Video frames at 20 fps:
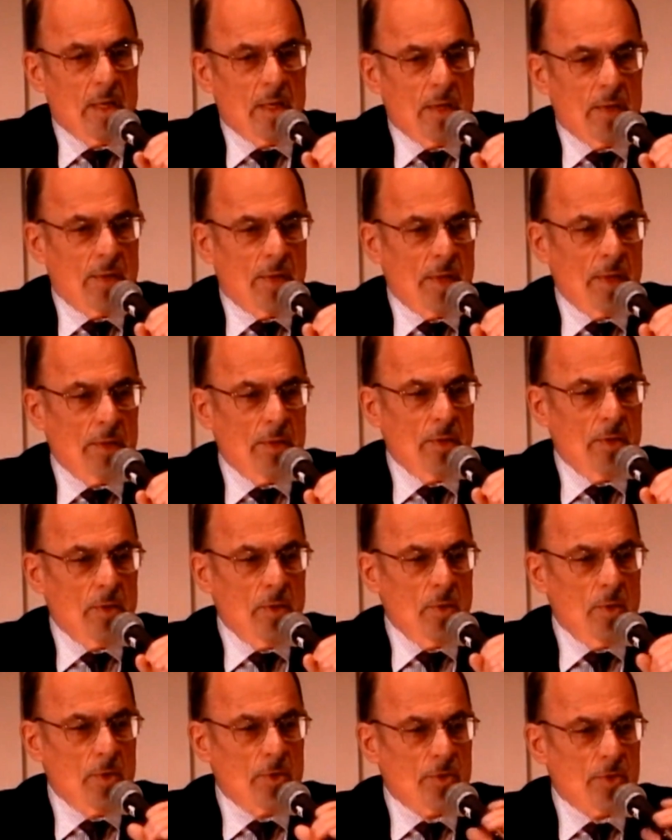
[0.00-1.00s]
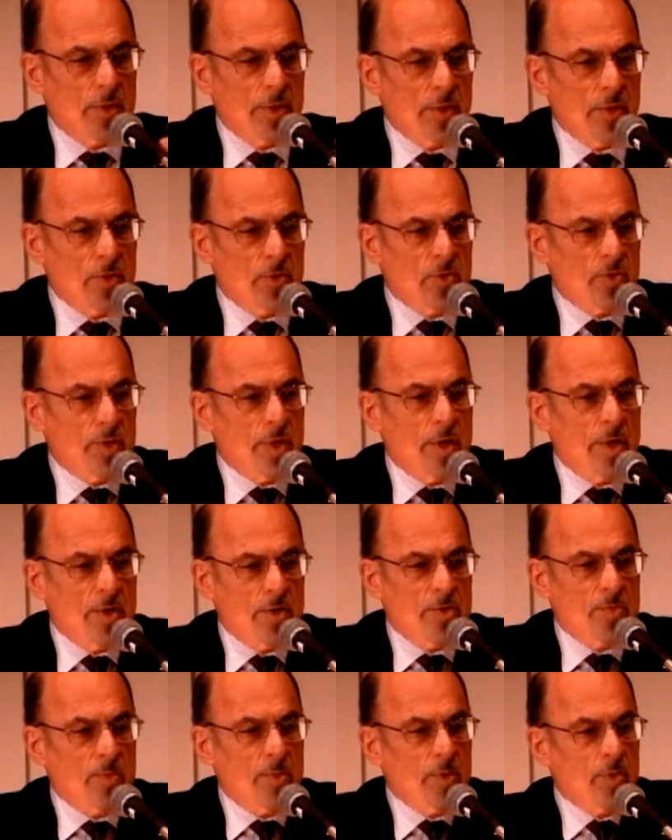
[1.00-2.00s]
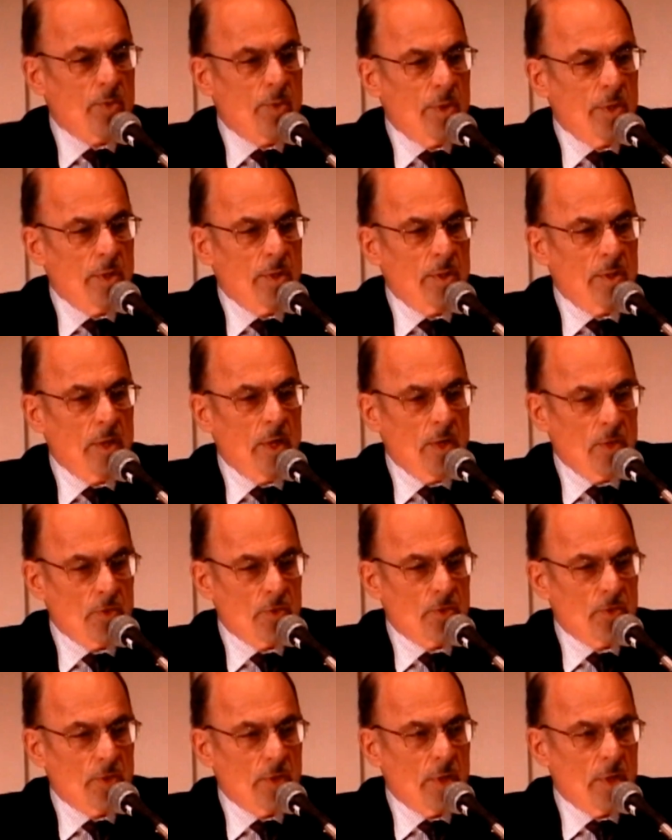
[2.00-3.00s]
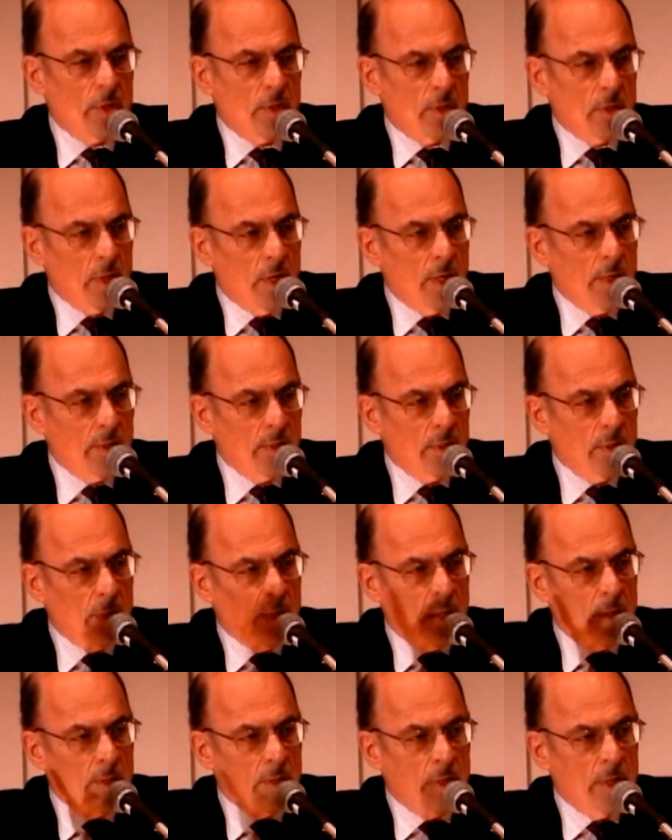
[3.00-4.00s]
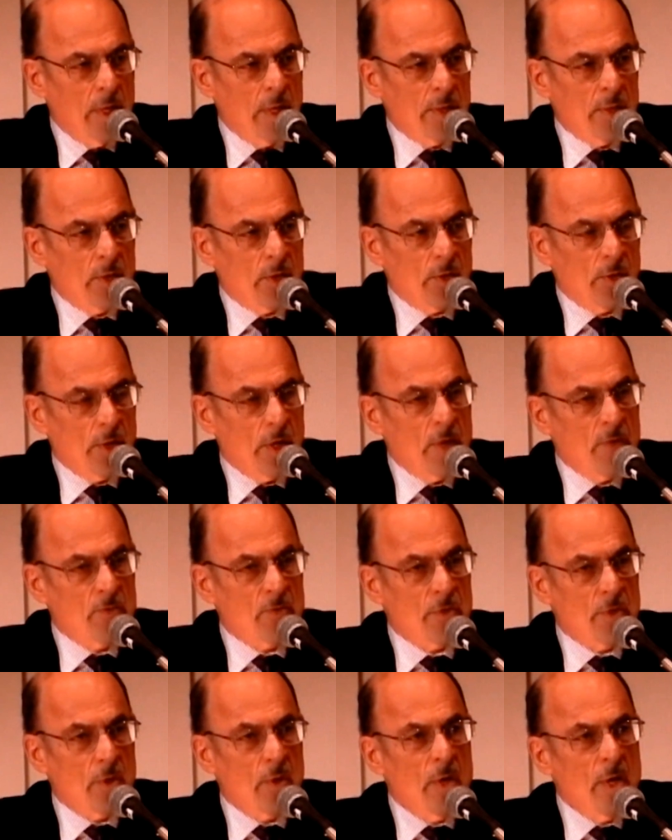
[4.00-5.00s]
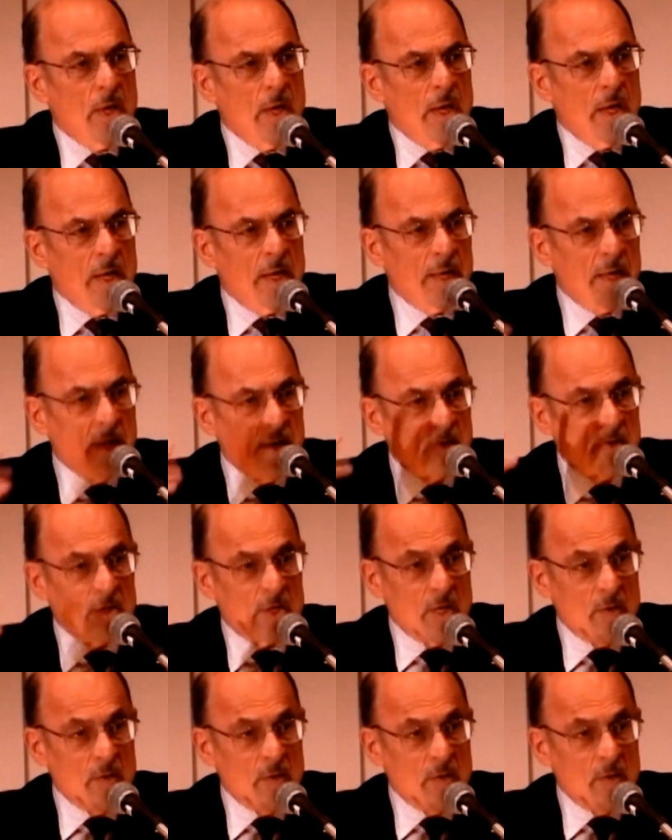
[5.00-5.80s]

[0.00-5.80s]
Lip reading: then who is it that stands between us and the grave? So it has